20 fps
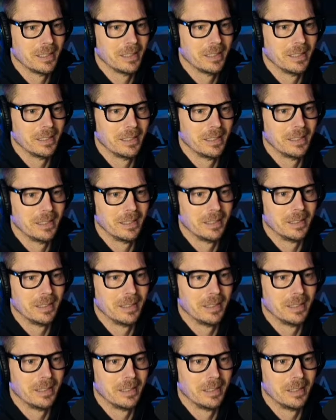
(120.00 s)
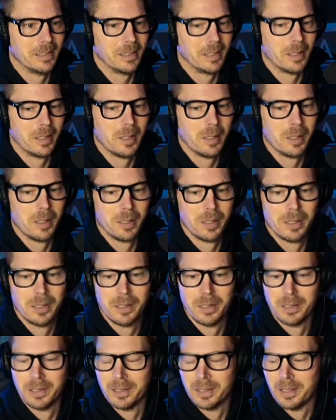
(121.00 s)

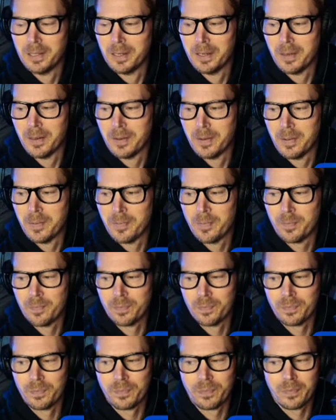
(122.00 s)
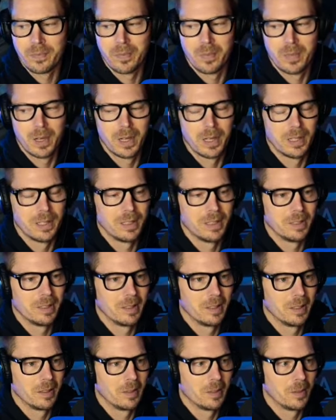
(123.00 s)

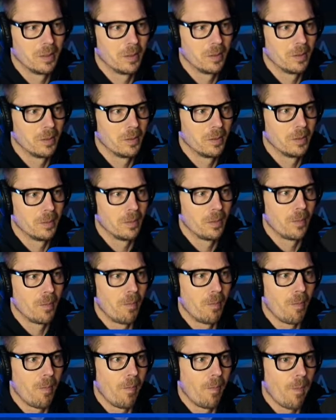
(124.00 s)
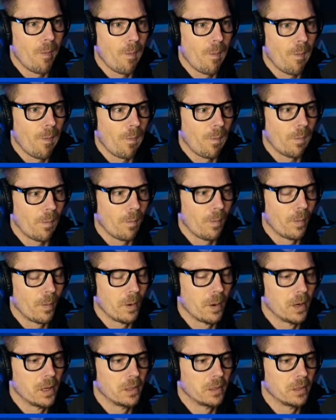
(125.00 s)
(silent)